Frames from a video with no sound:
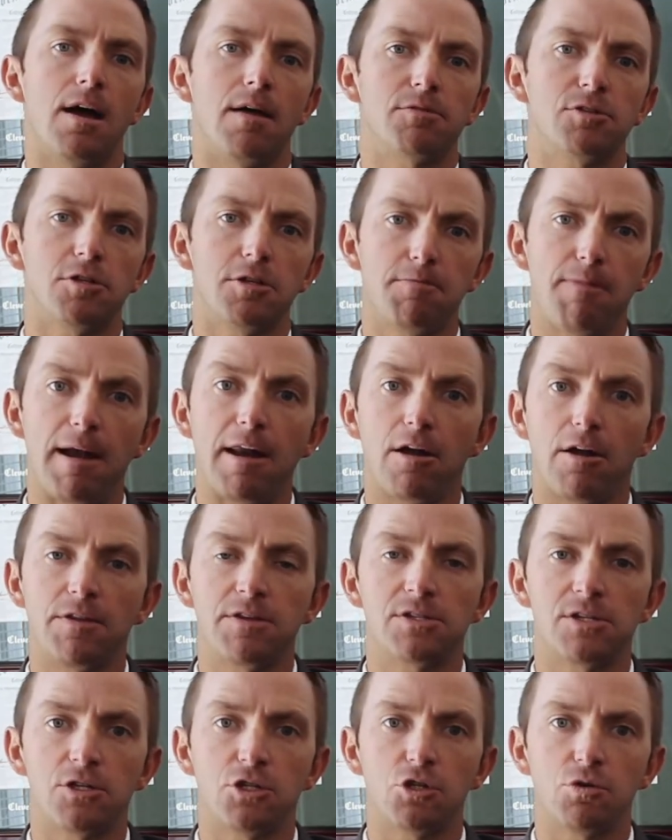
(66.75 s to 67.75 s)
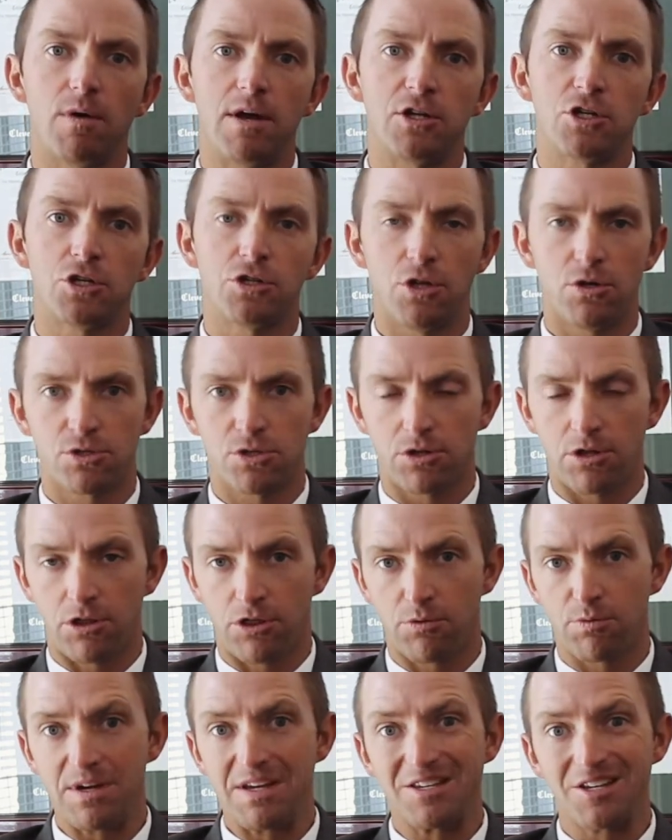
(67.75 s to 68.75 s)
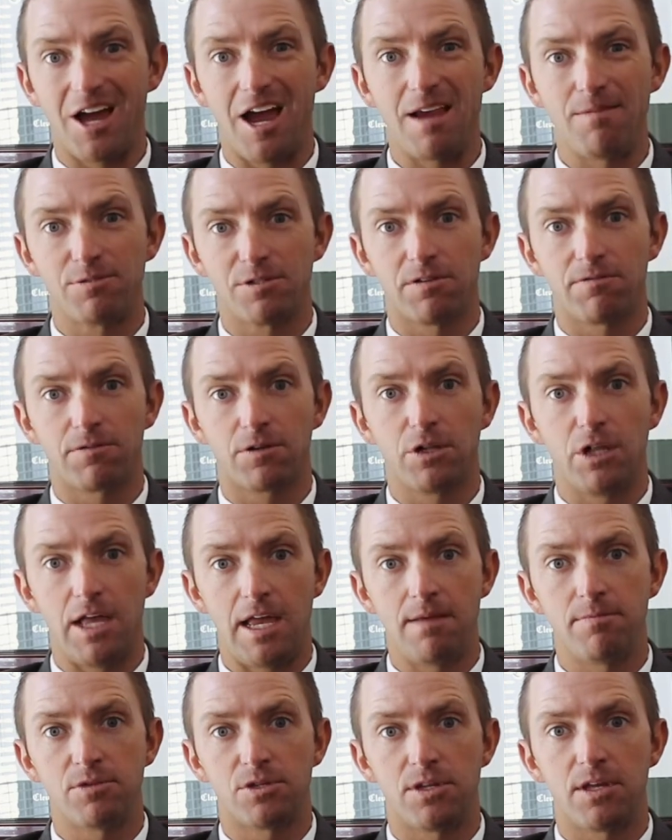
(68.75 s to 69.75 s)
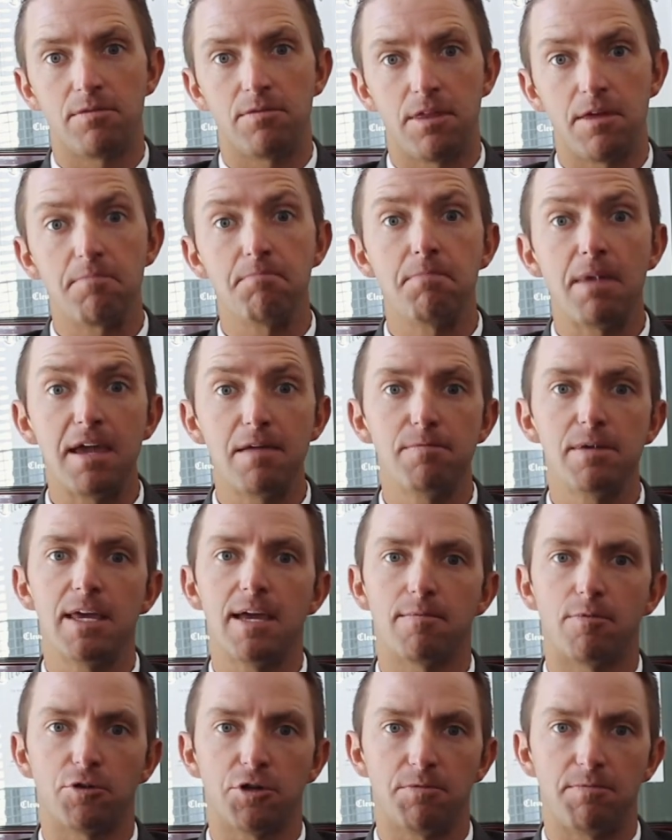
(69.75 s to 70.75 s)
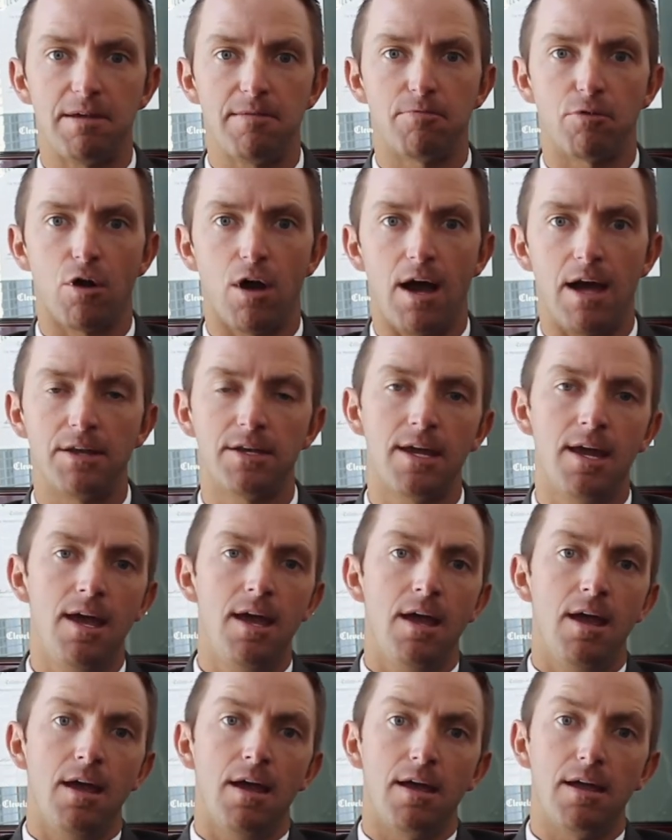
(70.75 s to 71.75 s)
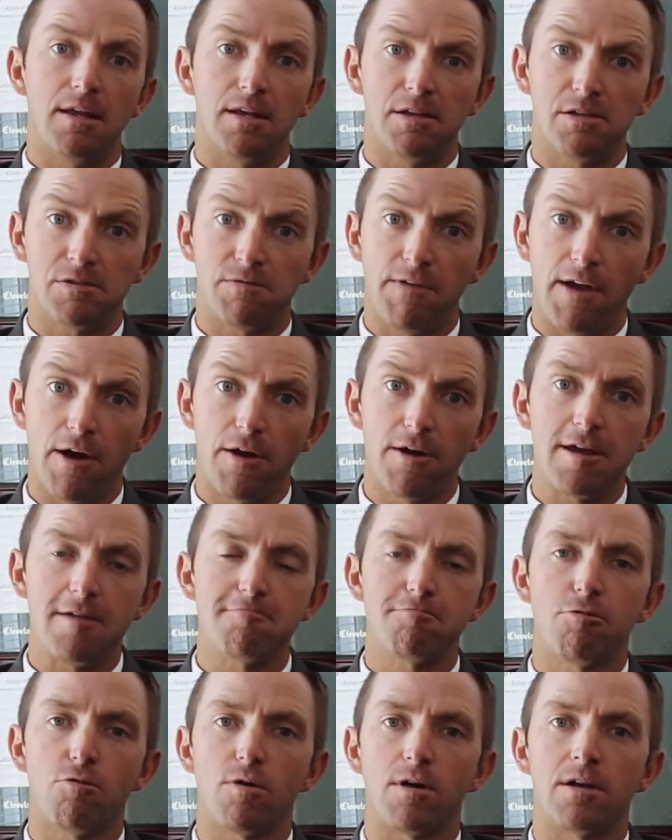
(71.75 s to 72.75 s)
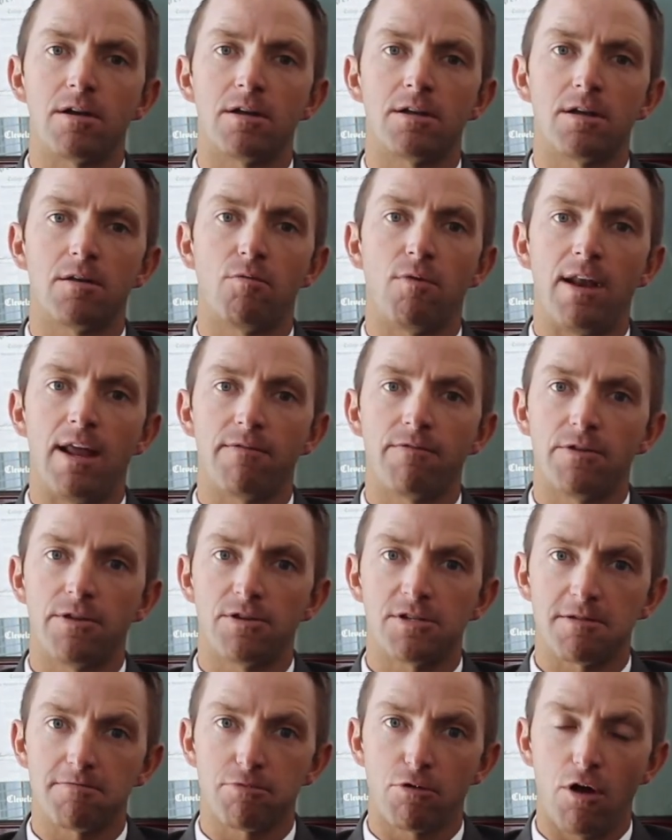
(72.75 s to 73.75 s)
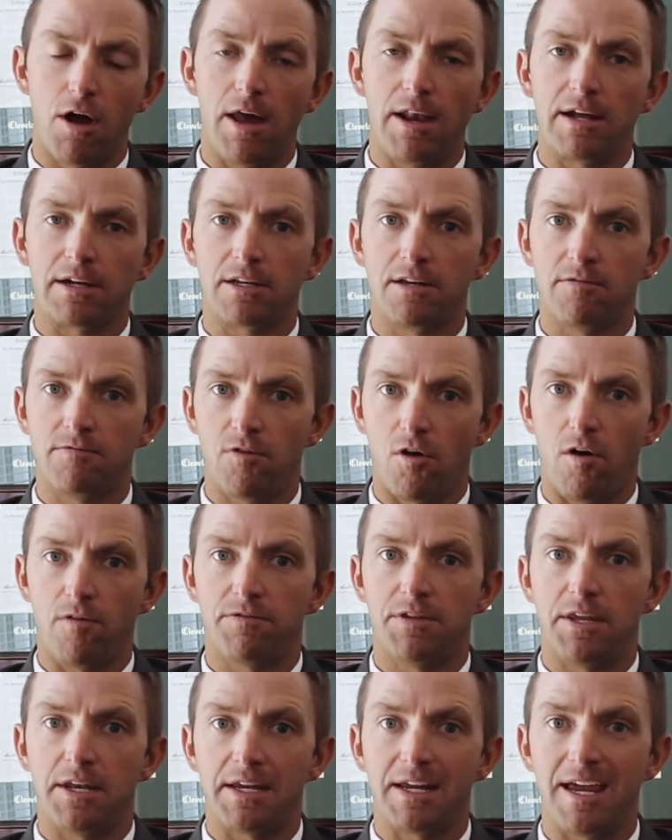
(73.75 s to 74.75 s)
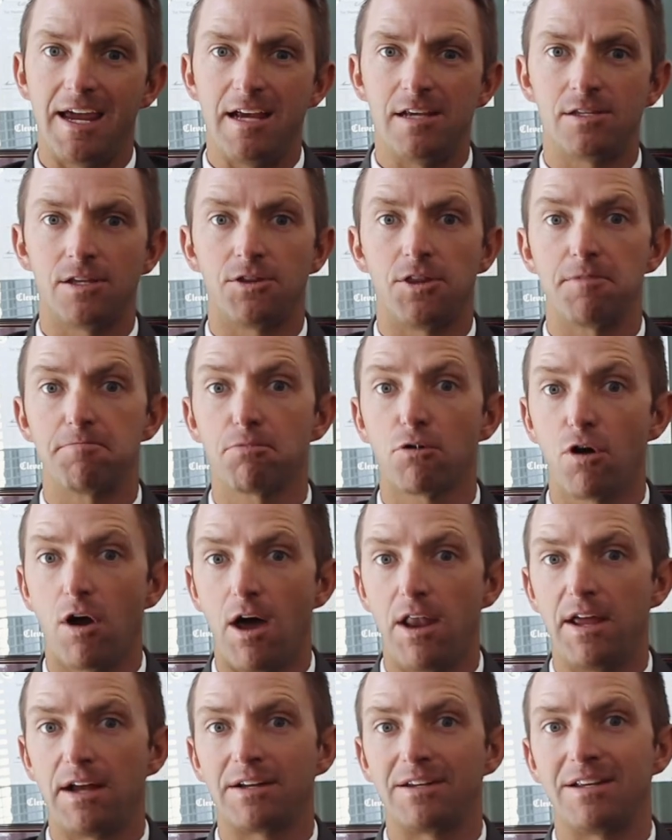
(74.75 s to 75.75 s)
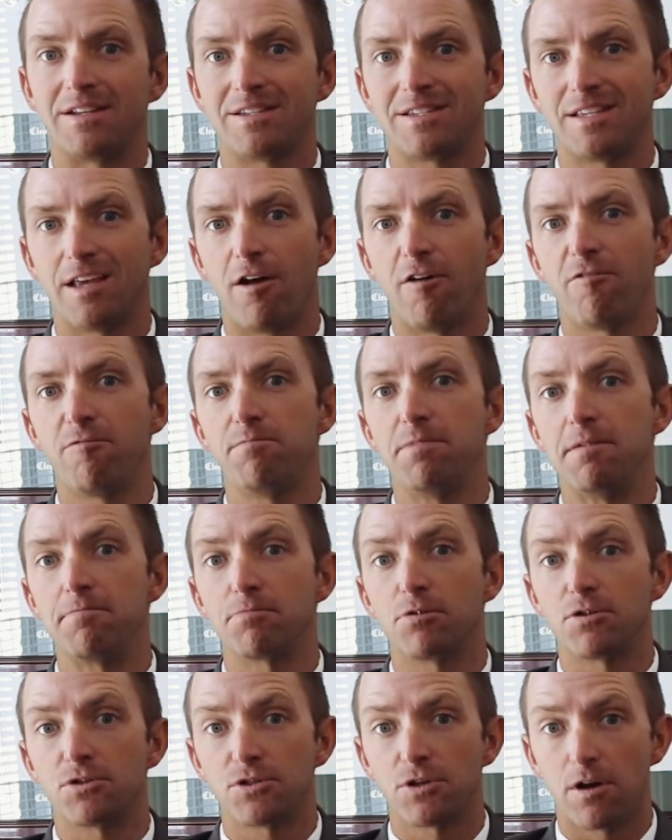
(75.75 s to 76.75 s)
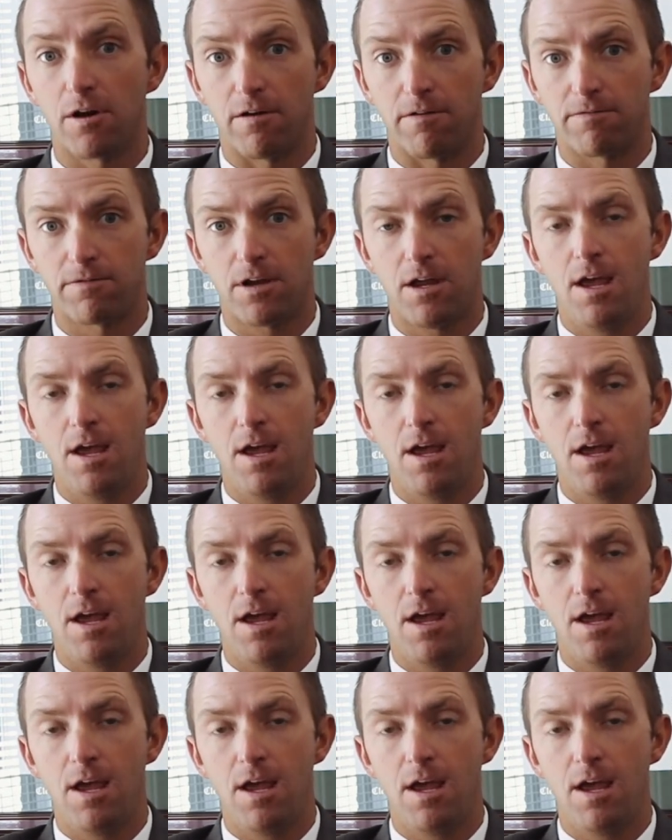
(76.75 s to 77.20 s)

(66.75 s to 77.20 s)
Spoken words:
So depending on the situation, those are the three types of claims that may be able to be brought. It is very important whenever there's a product involved in a case that the product itself be preserved.